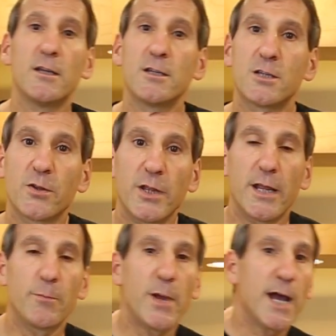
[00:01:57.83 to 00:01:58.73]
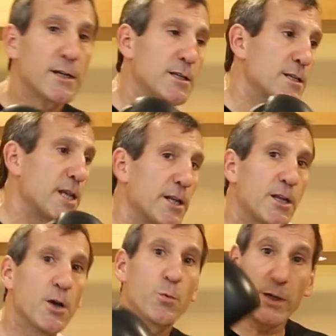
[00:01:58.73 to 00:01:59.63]
So the impact is going to
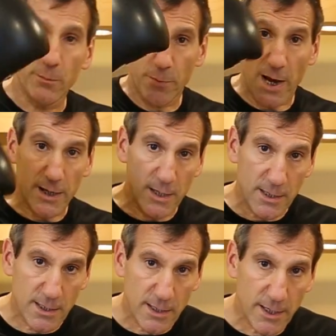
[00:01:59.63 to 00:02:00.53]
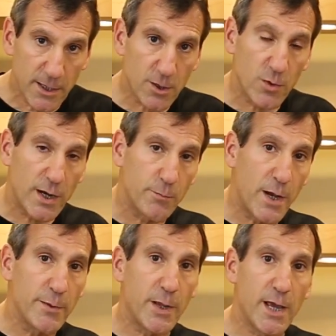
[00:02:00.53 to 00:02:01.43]
go when your body's in the correct
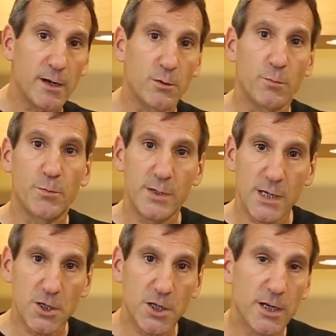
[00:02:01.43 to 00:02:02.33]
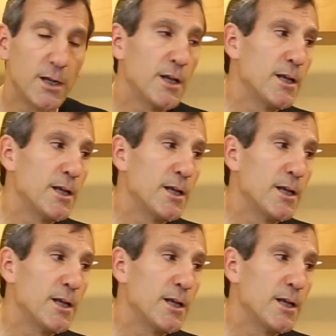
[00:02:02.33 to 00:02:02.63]
biomechanical position.